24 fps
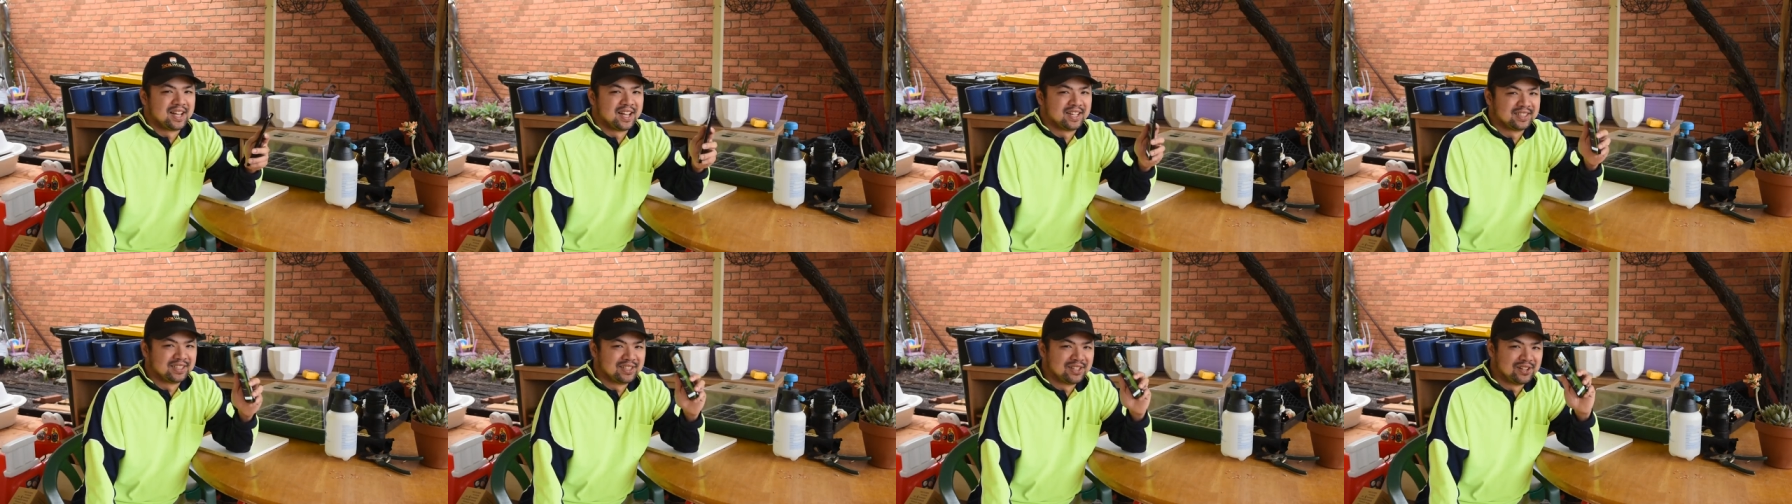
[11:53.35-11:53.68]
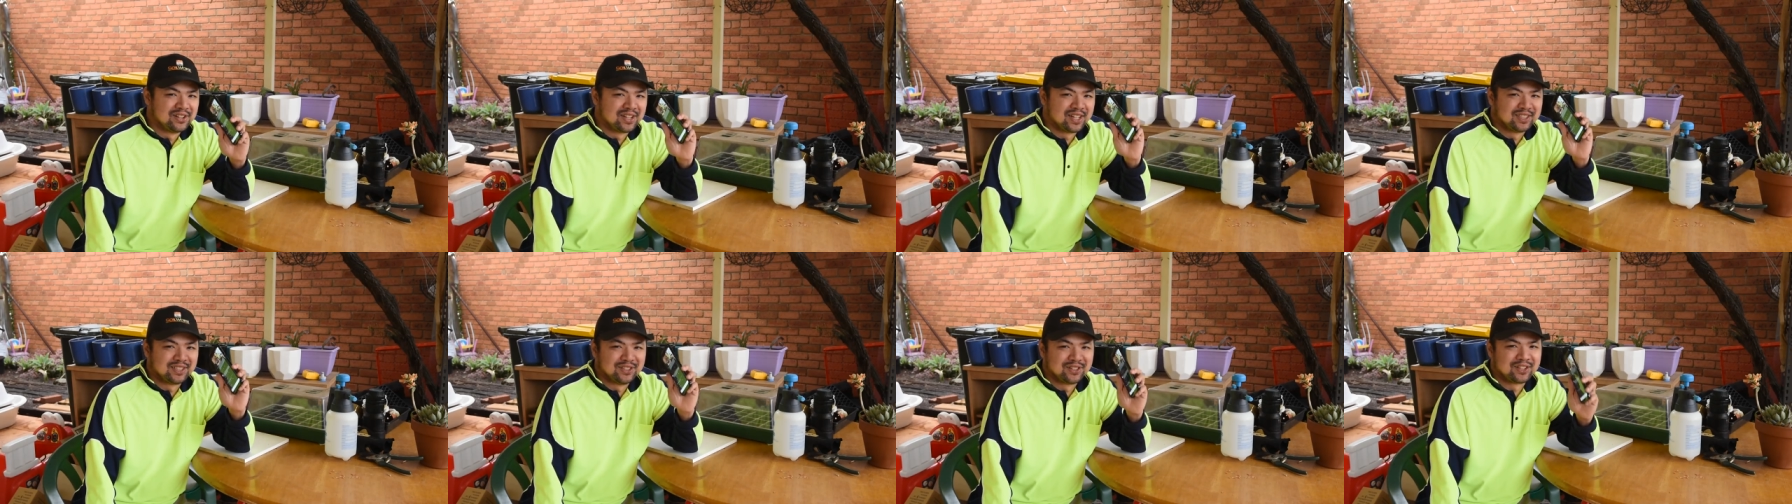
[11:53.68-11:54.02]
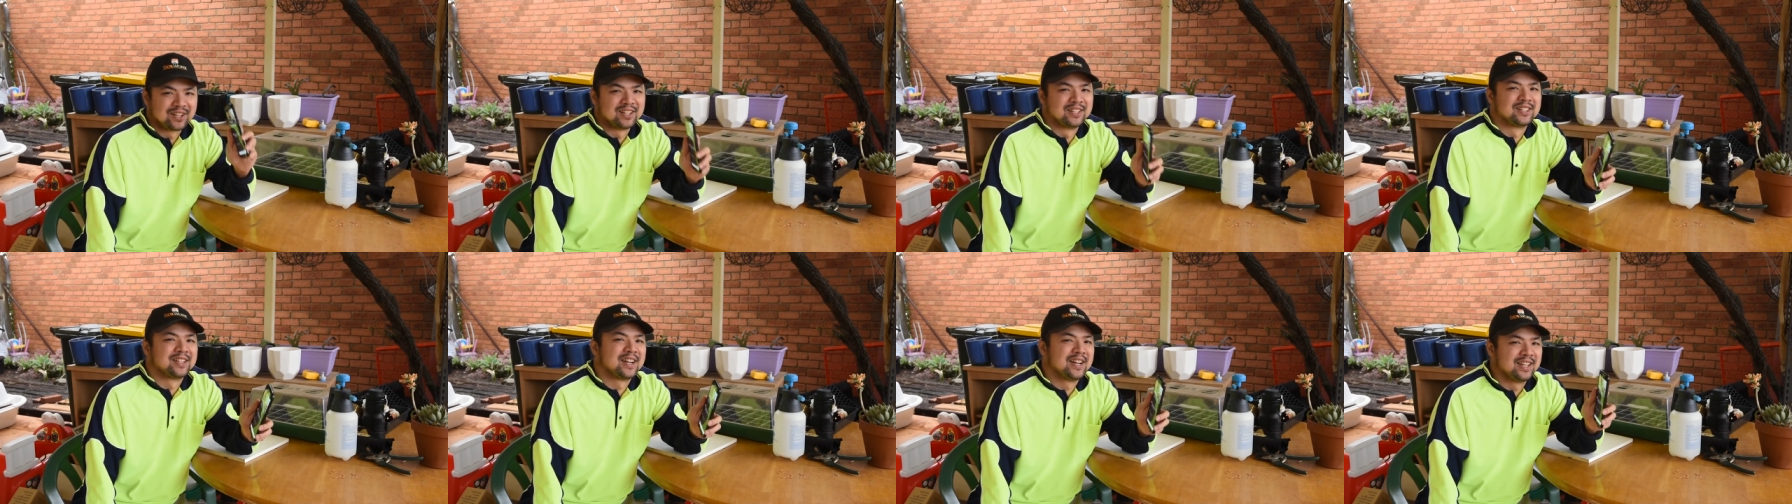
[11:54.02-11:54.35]
as long as you
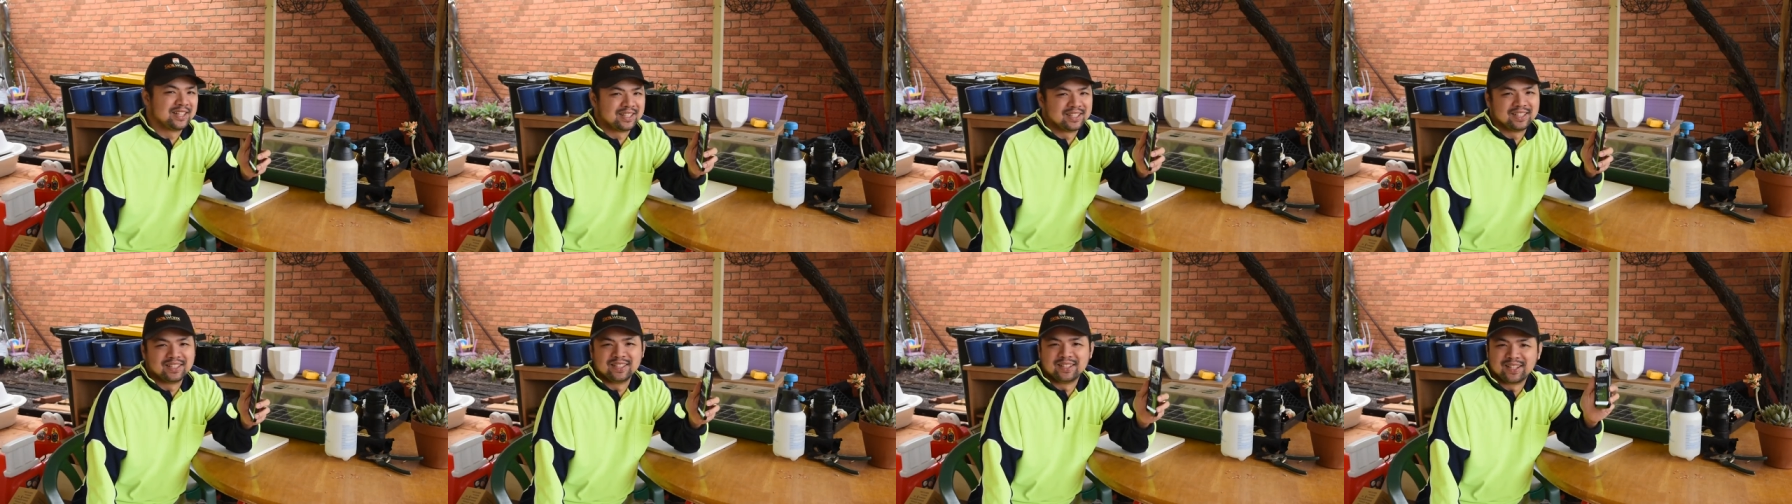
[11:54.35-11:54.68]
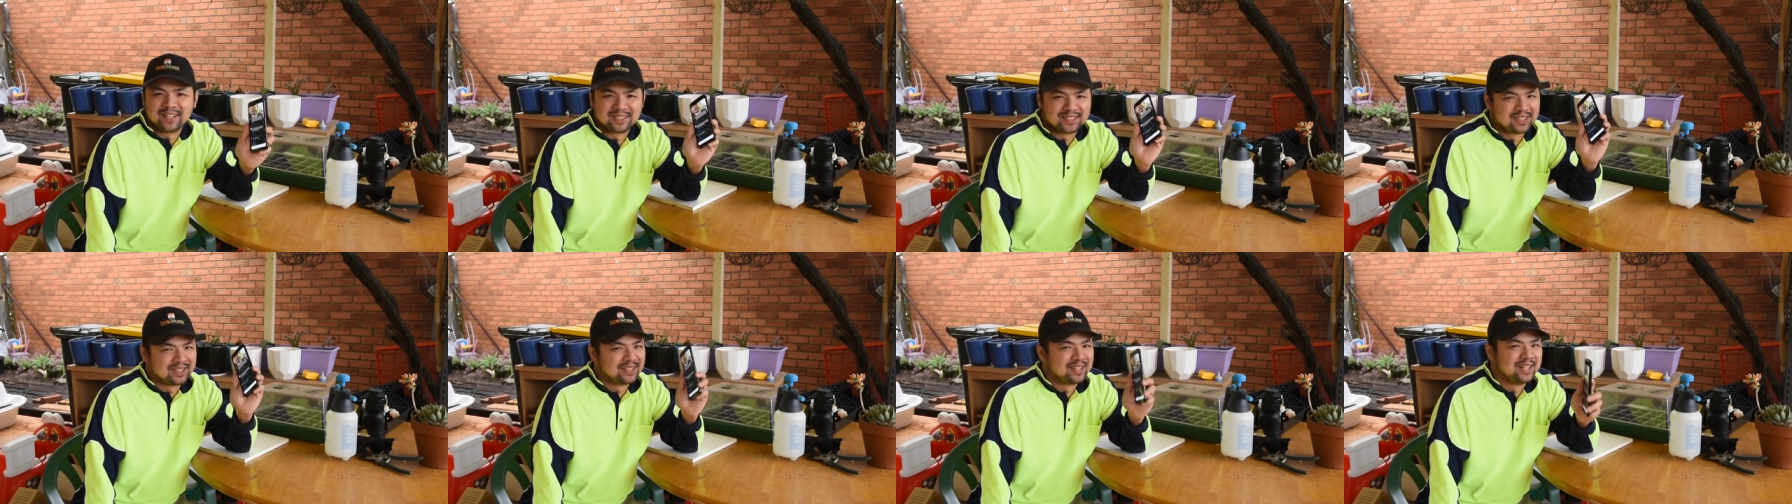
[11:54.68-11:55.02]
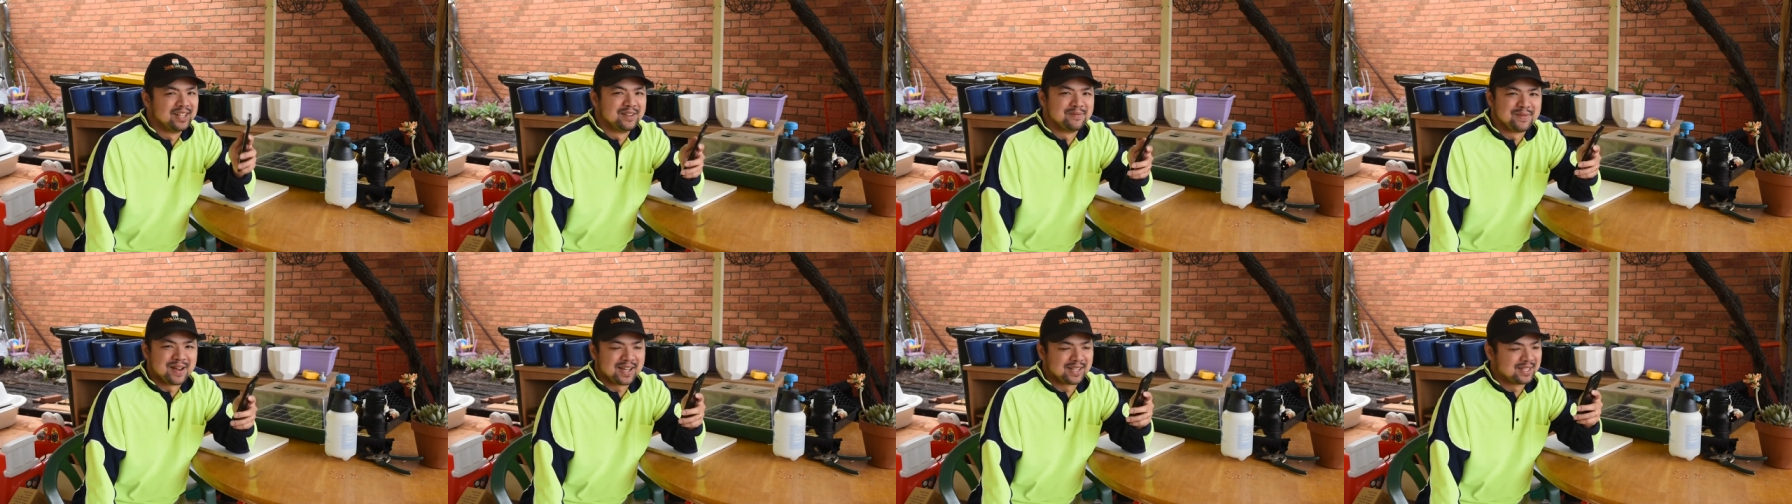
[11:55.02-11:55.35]
can write, doesn't
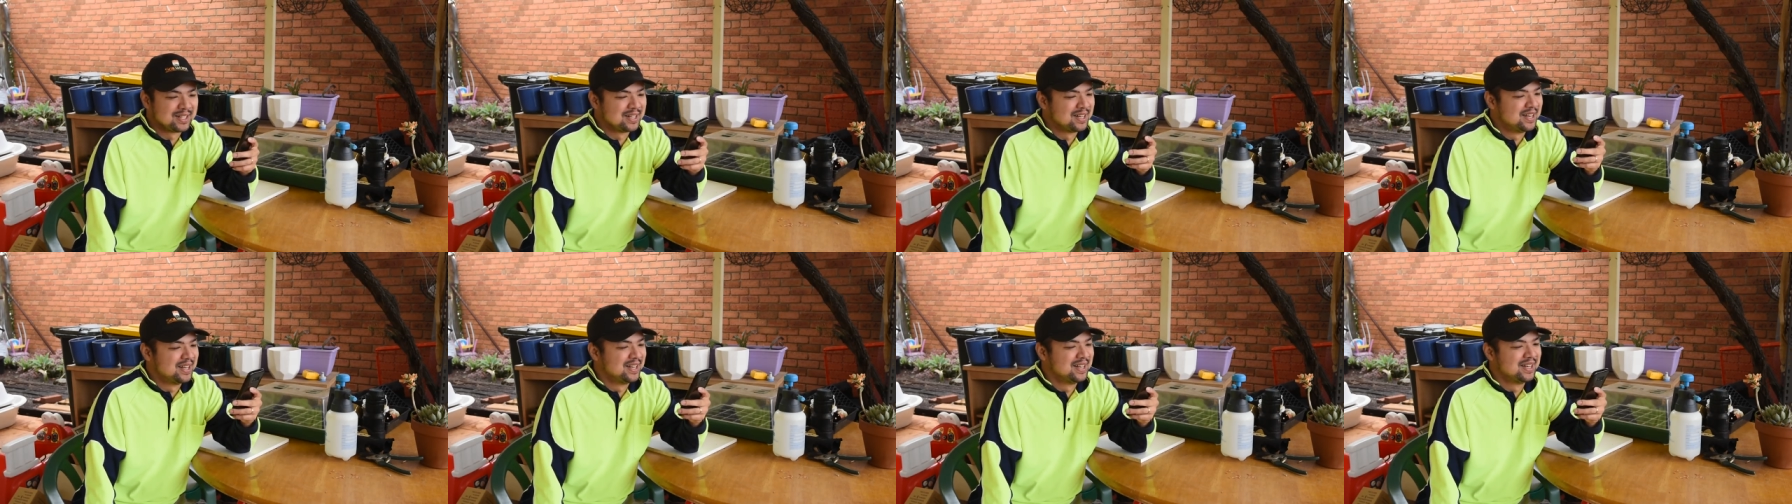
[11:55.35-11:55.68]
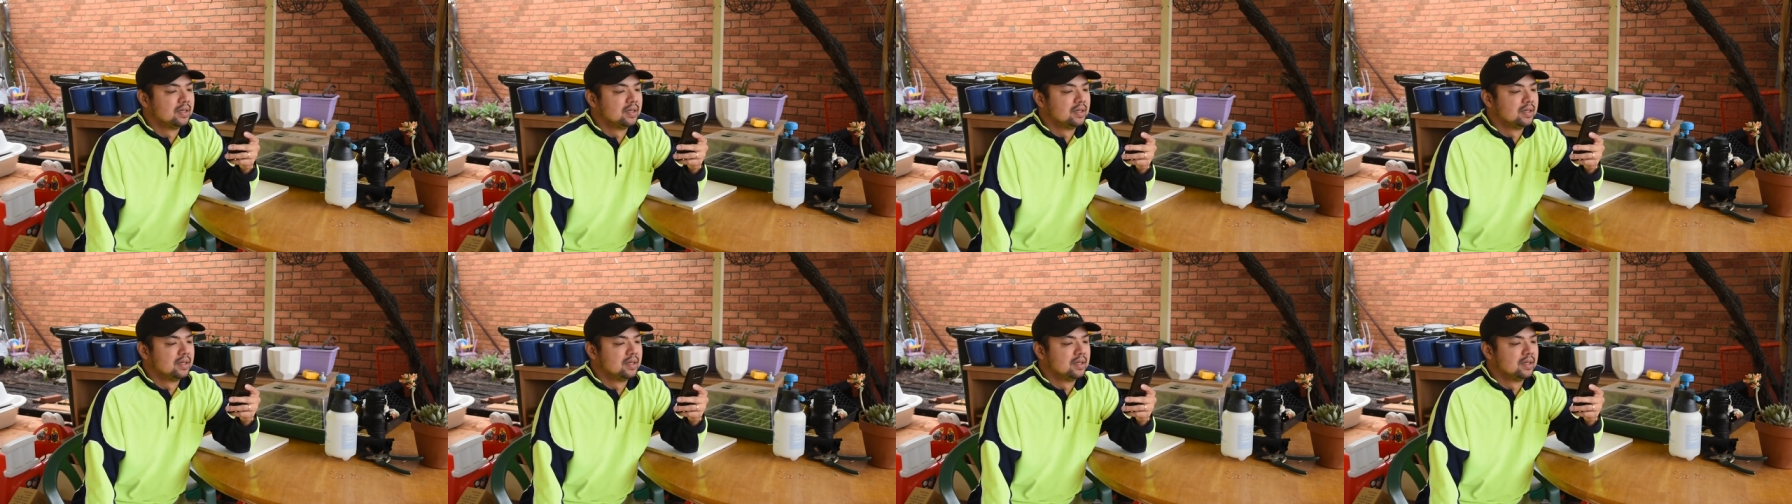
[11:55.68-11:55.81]
really matter.